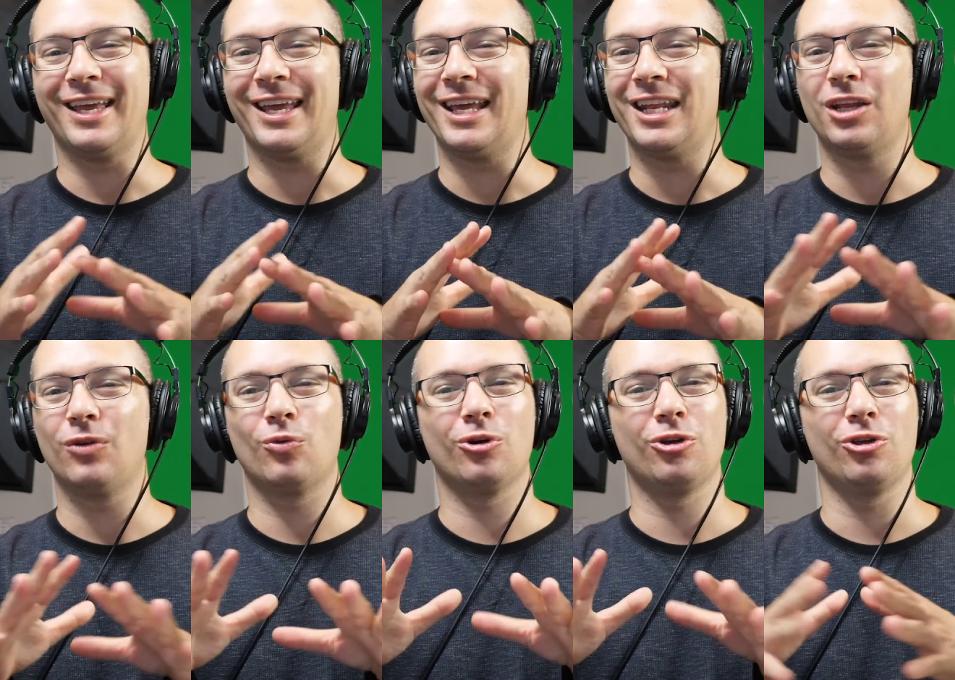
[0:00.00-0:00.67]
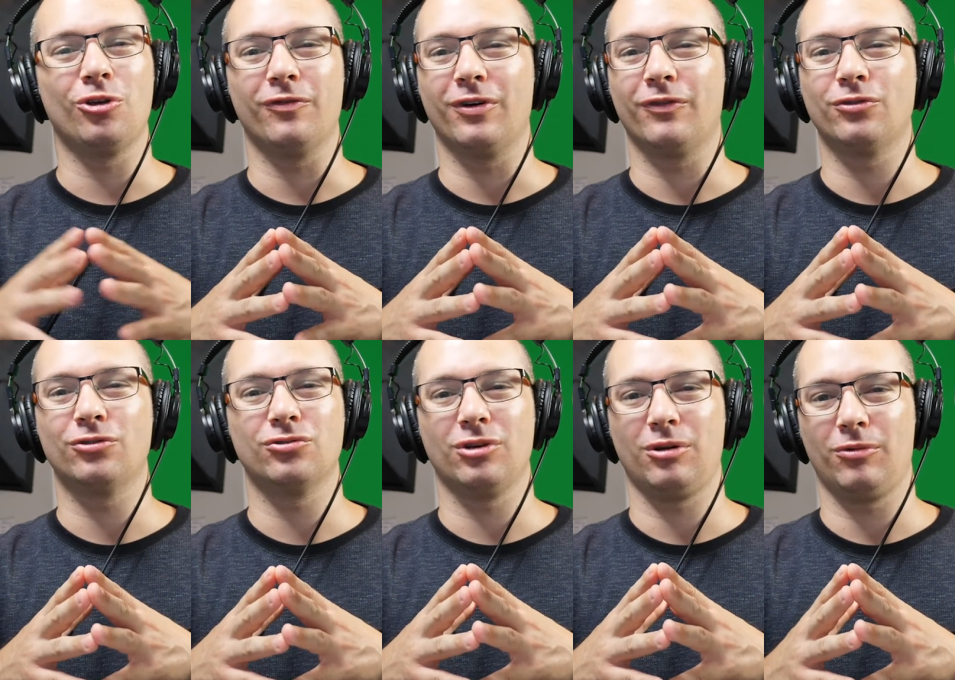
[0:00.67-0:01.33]
anywhere you've
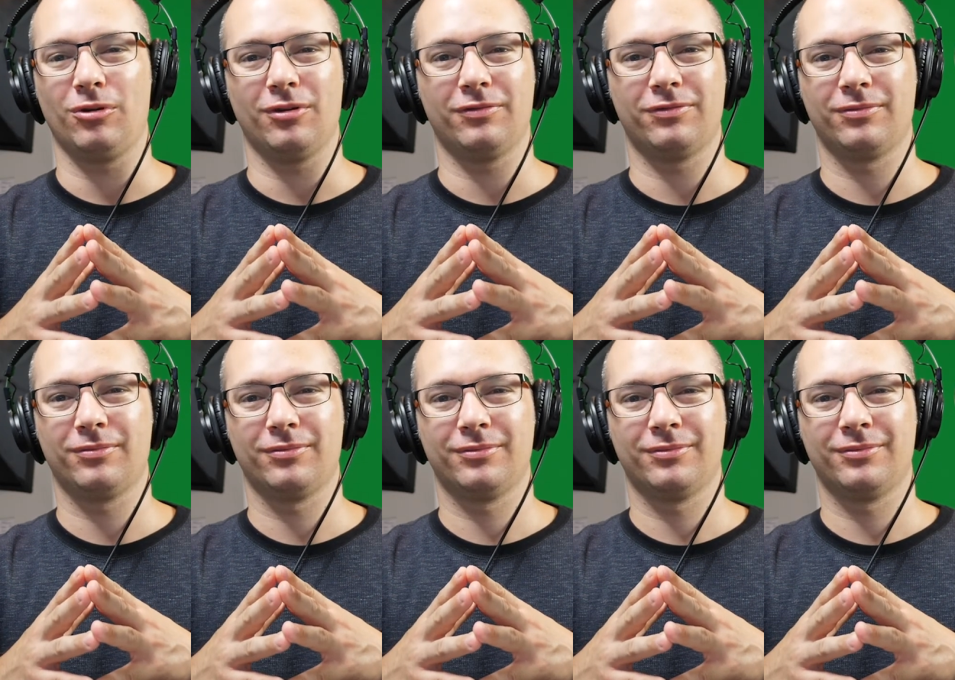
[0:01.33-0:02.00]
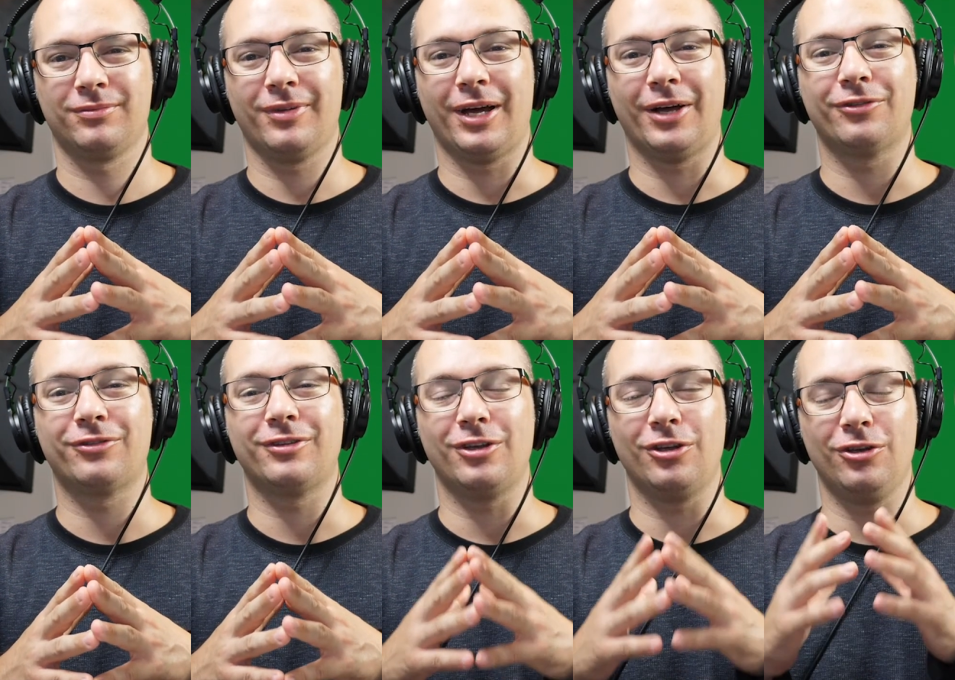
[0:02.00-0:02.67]
ever dreamed of. I'll
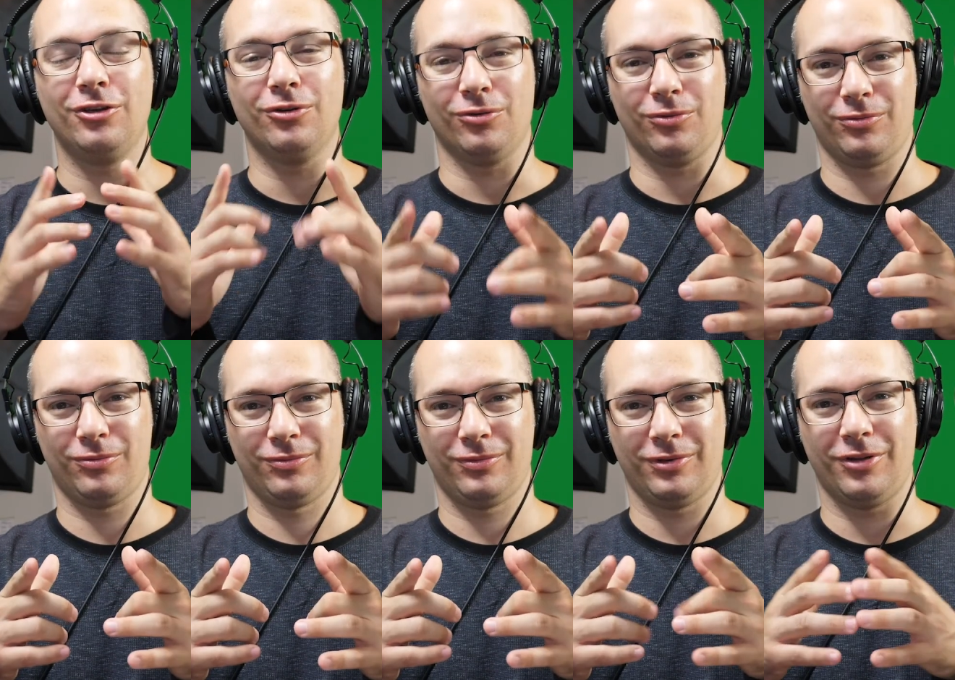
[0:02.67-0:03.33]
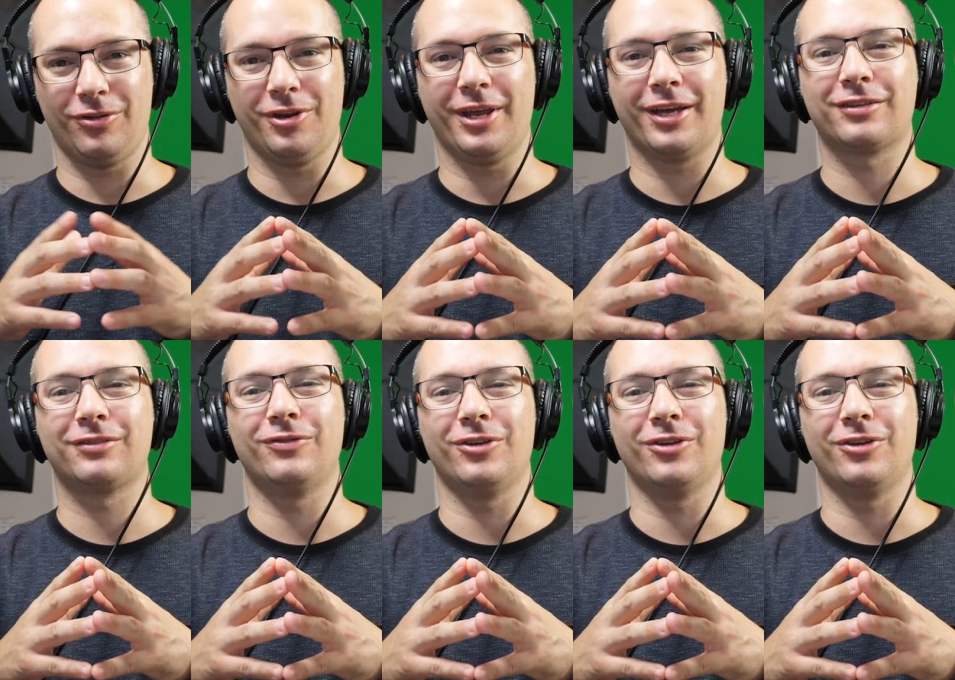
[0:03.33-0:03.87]
see you in the next